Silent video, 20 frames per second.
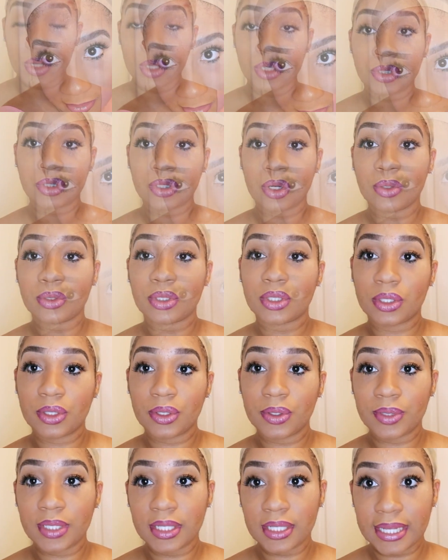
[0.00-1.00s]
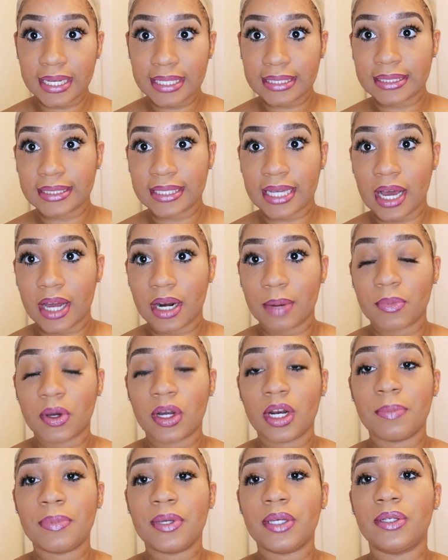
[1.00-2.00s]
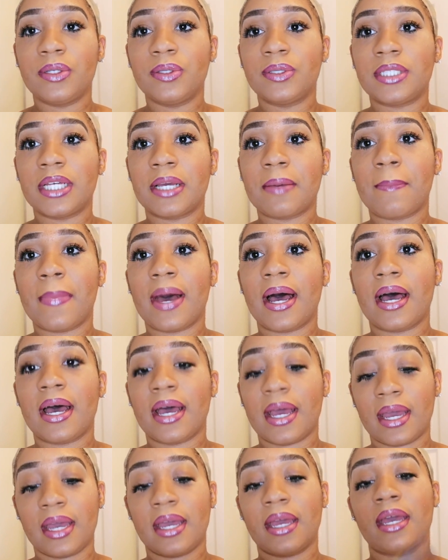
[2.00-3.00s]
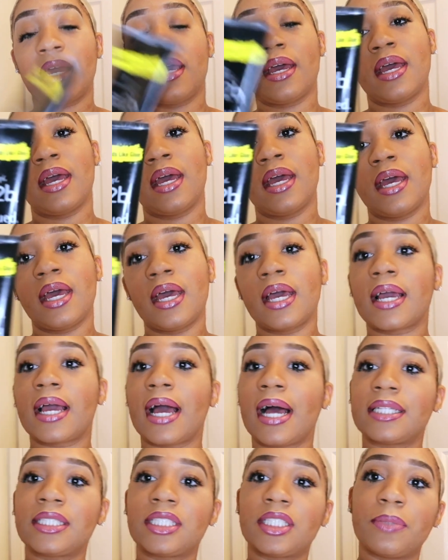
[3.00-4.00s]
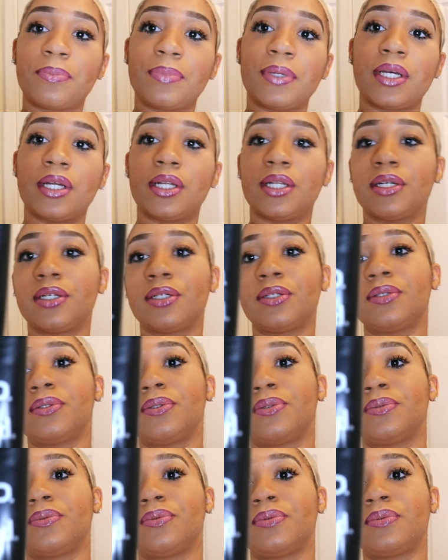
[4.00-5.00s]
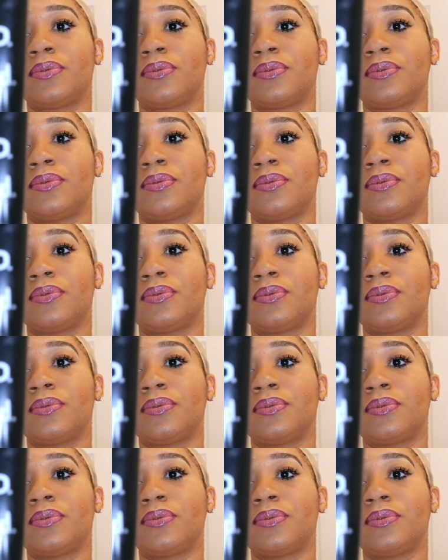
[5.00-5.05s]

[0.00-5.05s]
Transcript: So to glue the lace down, I'm gonna be using my Got To Be Glue